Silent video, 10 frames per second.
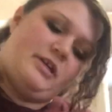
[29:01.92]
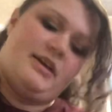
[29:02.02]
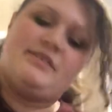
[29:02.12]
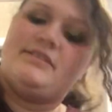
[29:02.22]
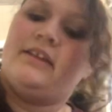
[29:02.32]

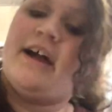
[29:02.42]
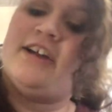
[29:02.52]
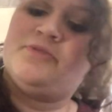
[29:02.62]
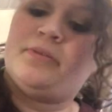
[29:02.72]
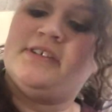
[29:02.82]
is the
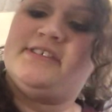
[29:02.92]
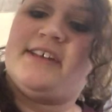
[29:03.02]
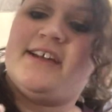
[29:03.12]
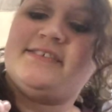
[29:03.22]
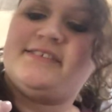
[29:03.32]
Lash
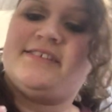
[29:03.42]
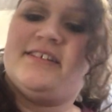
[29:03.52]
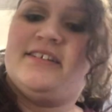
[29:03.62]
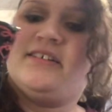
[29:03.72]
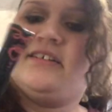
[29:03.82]
Princess.
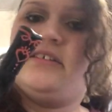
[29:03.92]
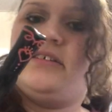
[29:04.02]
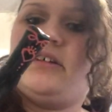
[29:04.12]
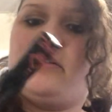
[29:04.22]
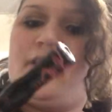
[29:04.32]

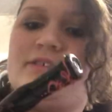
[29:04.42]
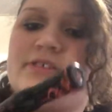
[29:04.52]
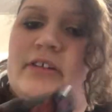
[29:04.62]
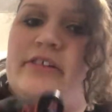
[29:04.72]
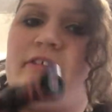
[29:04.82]
Oh gosh,
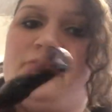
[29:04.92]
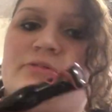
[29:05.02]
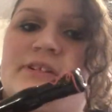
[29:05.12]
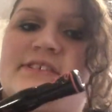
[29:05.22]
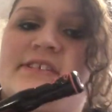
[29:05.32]
I don't even know which
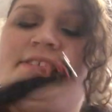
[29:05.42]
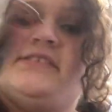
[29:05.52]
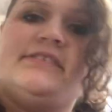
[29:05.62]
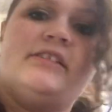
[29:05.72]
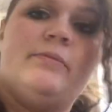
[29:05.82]
one this is.
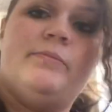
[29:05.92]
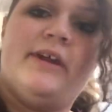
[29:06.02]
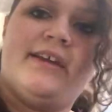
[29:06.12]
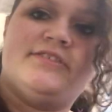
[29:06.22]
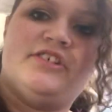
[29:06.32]
This is in the
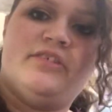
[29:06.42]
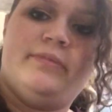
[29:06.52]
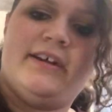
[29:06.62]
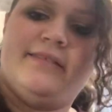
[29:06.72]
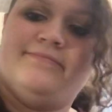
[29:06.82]
pink tube.
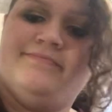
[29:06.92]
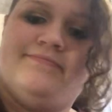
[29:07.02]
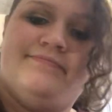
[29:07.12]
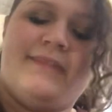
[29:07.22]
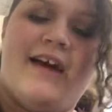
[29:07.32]

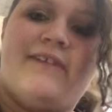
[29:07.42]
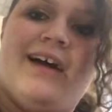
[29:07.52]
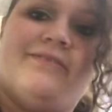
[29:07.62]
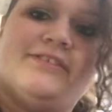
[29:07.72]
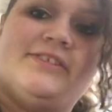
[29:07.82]
I've
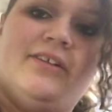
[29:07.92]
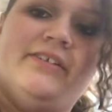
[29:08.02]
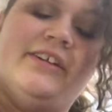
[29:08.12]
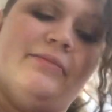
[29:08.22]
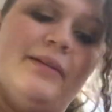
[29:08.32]
had it for so long
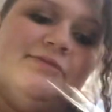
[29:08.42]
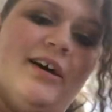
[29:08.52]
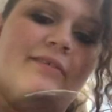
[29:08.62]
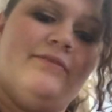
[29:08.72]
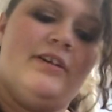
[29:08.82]
that it rubbed
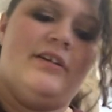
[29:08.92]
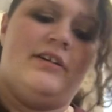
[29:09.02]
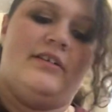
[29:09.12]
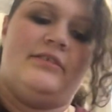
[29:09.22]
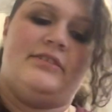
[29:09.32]
off.
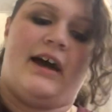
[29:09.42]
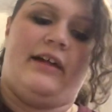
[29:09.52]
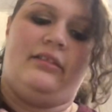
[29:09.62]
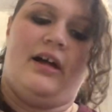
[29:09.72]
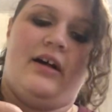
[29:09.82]
I
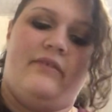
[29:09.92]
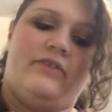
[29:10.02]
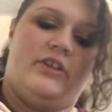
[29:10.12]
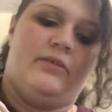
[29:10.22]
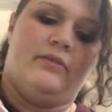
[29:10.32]

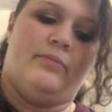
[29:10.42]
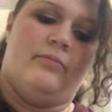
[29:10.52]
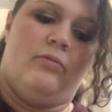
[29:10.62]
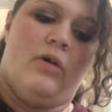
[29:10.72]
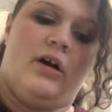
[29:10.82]
love the
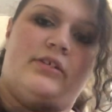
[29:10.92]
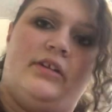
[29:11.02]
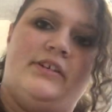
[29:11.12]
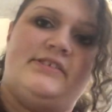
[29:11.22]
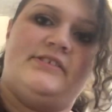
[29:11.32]
wand
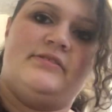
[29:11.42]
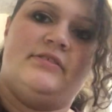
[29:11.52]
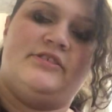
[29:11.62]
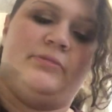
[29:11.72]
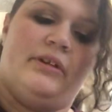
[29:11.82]
on this.
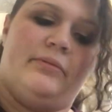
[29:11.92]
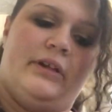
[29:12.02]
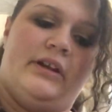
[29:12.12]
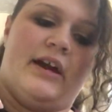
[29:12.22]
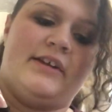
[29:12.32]
It's really,
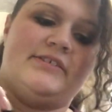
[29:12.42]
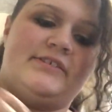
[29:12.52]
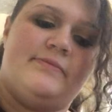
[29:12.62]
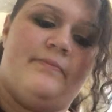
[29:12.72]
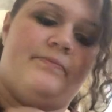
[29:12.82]
really nice.